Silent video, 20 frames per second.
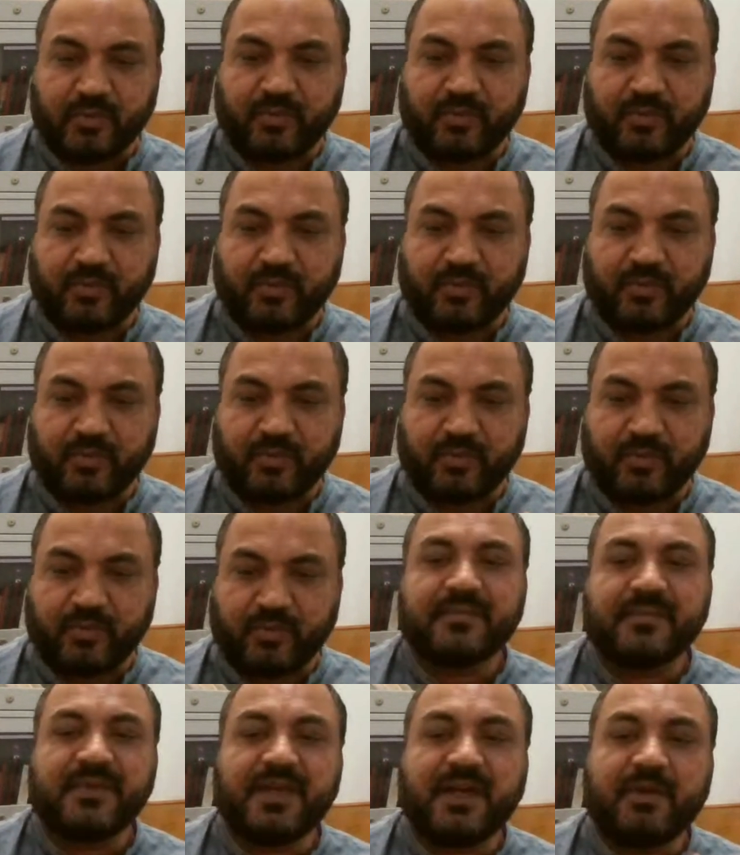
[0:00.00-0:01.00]
They
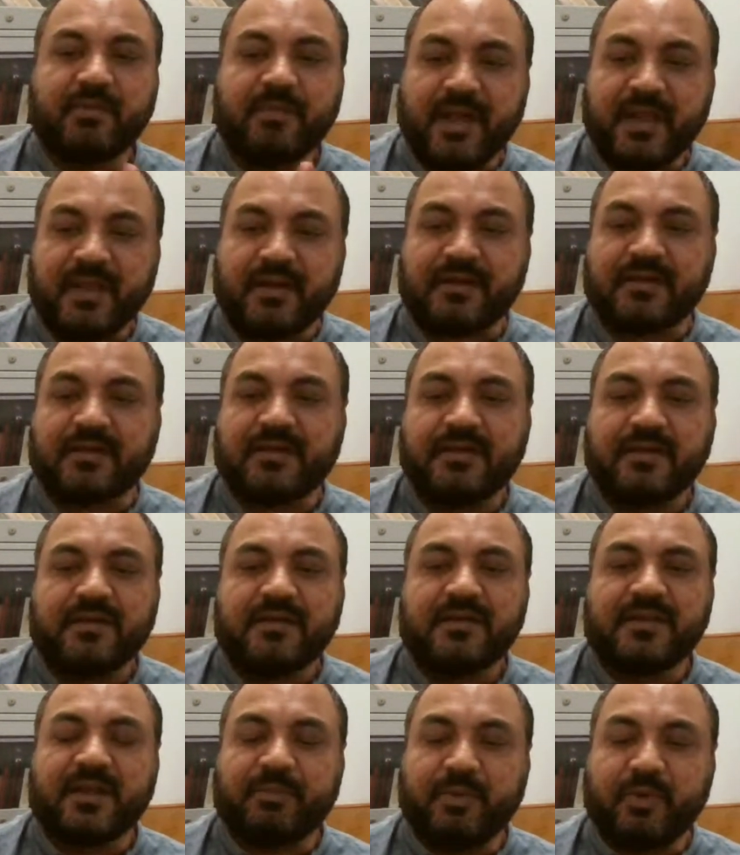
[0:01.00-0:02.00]
admire the
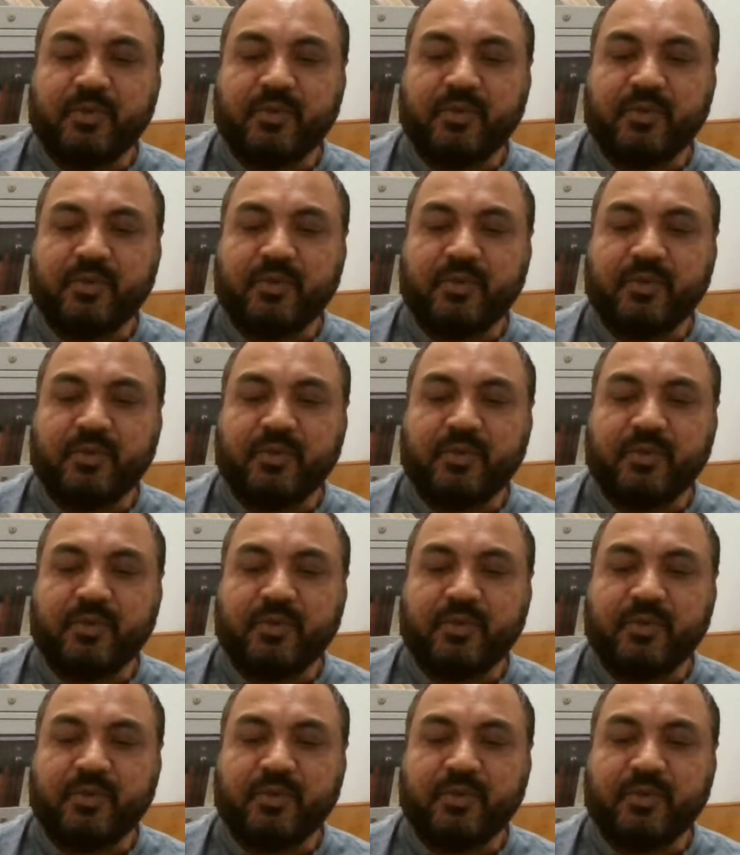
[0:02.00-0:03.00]
beauty, the
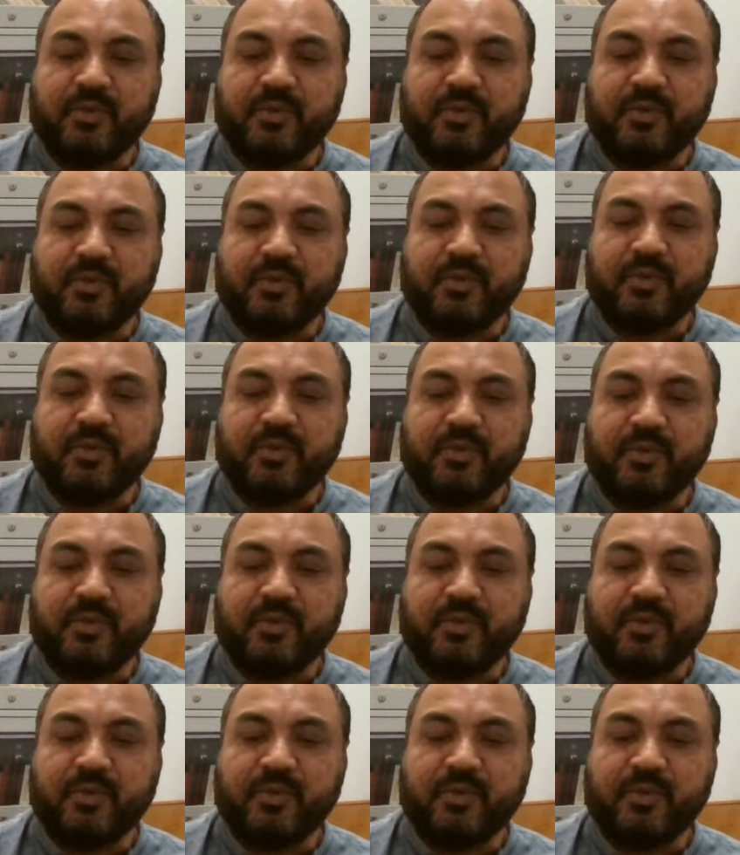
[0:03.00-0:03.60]
originality,